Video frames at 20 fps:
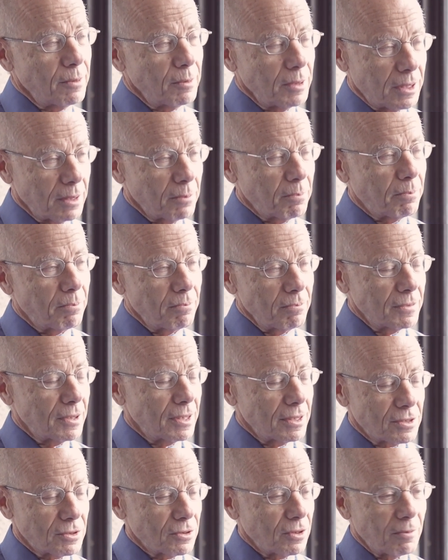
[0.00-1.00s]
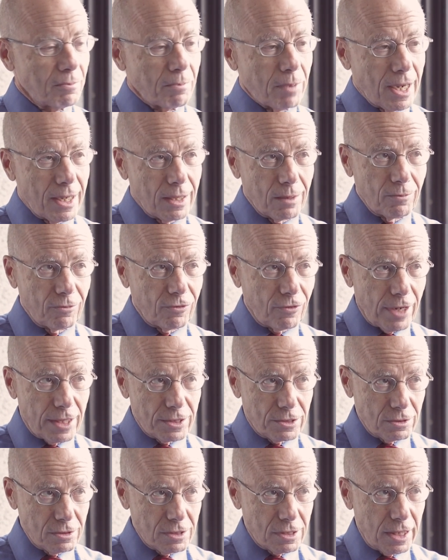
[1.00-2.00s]
with the sort of bottom
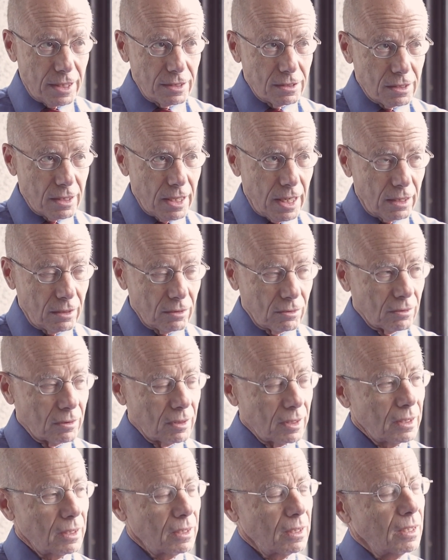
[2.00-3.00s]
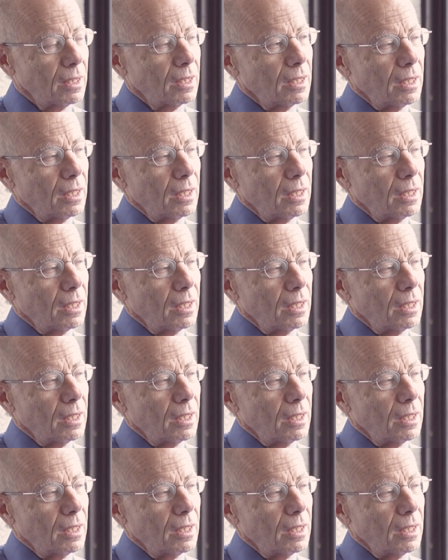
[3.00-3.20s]
fragile states category.